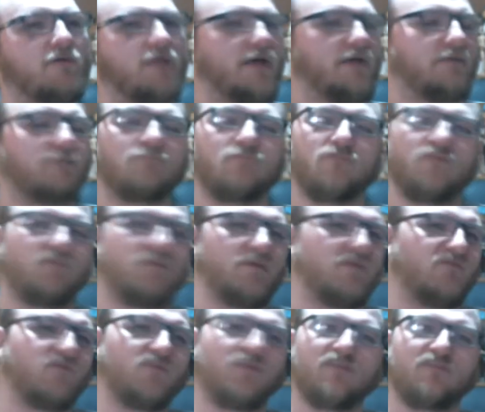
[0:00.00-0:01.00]
like, mm, we've
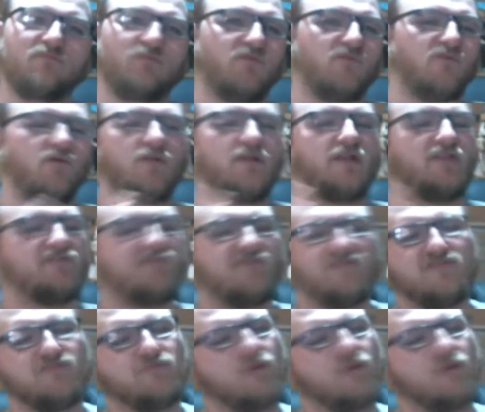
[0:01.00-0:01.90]
been through this before, let's just